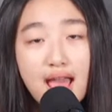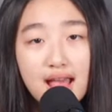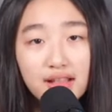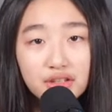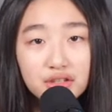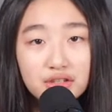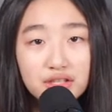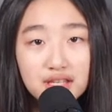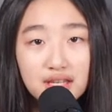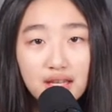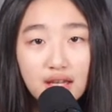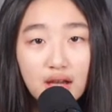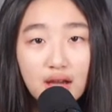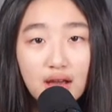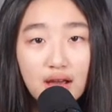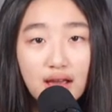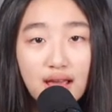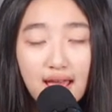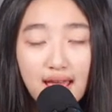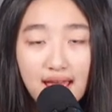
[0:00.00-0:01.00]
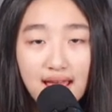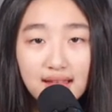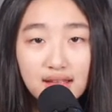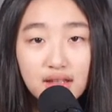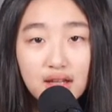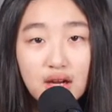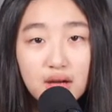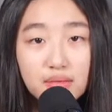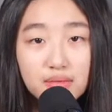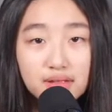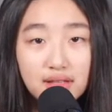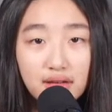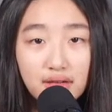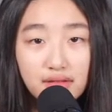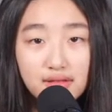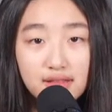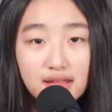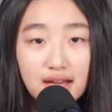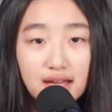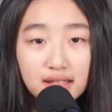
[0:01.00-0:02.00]
energy, and carbon
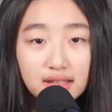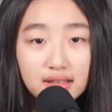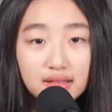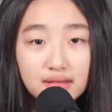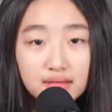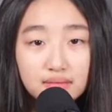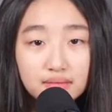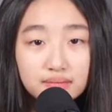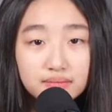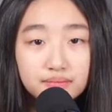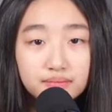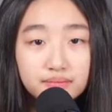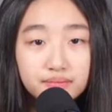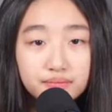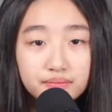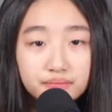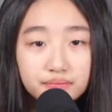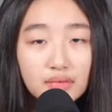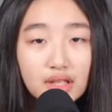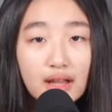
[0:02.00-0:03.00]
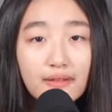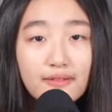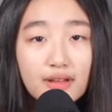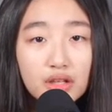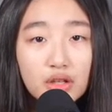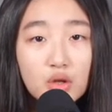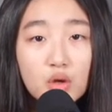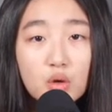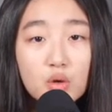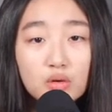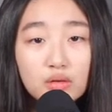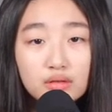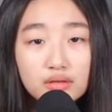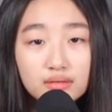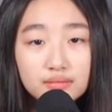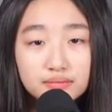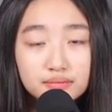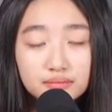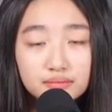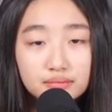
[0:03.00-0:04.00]
dioxide. Vacuole.
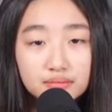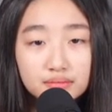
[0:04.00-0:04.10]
